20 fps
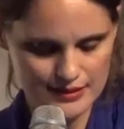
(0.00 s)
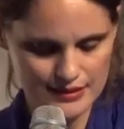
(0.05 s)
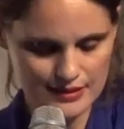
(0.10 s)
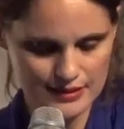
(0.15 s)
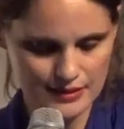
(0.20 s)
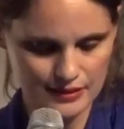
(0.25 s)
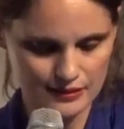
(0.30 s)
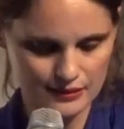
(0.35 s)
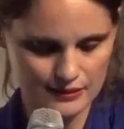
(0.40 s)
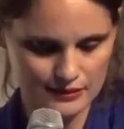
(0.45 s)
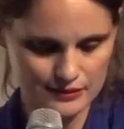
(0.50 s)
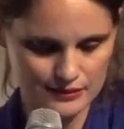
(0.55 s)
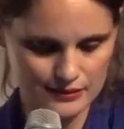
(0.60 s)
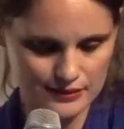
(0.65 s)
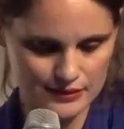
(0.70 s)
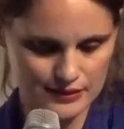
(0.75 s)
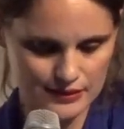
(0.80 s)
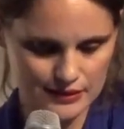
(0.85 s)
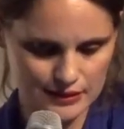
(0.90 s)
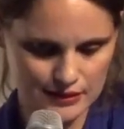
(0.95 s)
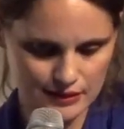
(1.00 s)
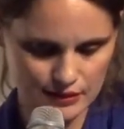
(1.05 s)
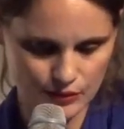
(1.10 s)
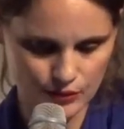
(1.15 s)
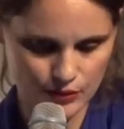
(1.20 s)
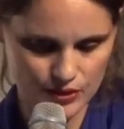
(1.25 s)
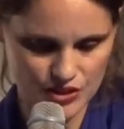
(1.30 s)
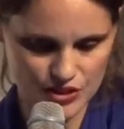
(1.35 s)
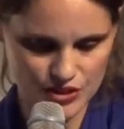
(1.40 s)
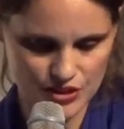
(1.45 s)
is a
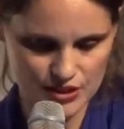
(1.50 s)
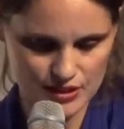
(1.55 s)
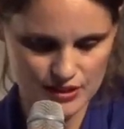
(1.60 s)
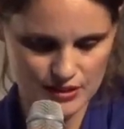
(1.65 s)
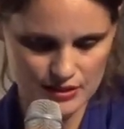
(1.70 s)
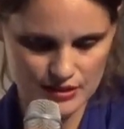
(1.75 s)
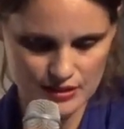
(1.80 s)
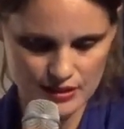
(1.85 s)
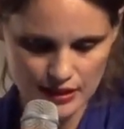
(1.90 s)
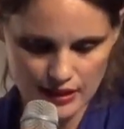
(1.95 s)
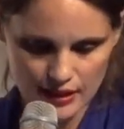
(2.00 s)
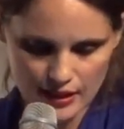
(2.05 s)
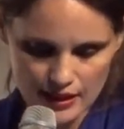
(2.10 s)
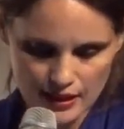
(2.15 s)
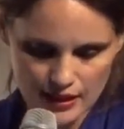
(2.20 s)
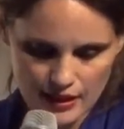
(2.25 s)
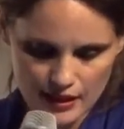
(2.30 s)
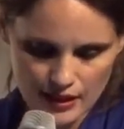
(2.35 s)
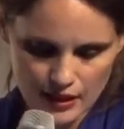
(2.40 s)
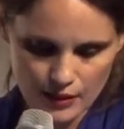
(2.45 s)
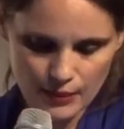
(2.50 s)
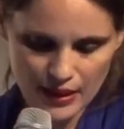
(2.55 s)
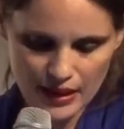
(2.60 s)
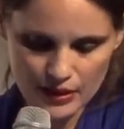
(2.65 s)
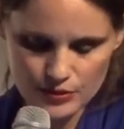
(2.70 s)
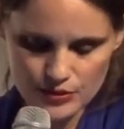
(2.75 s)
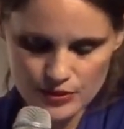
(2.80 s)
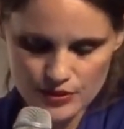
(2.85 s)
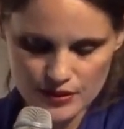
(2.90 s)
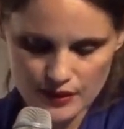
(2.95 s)
question
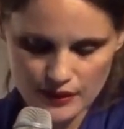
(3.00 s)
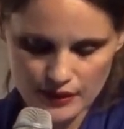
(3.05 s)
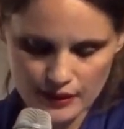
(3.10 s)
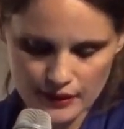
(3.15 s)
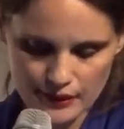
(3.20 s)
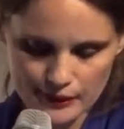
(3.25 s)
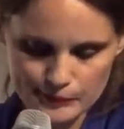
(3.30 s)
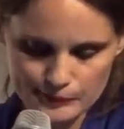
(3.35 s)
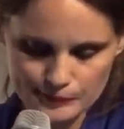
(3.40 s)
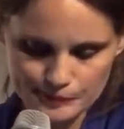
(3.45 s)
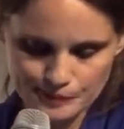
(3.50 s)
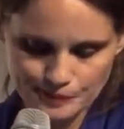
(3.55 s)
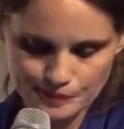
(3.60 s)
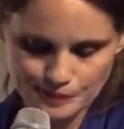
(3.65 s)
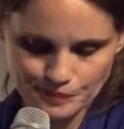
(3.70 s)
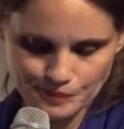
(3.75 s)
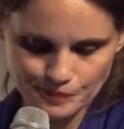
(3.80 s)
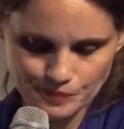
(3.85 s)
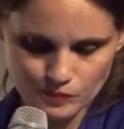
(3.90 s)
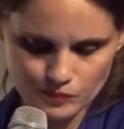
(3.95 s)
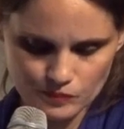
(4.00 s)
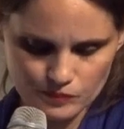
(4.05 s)
about the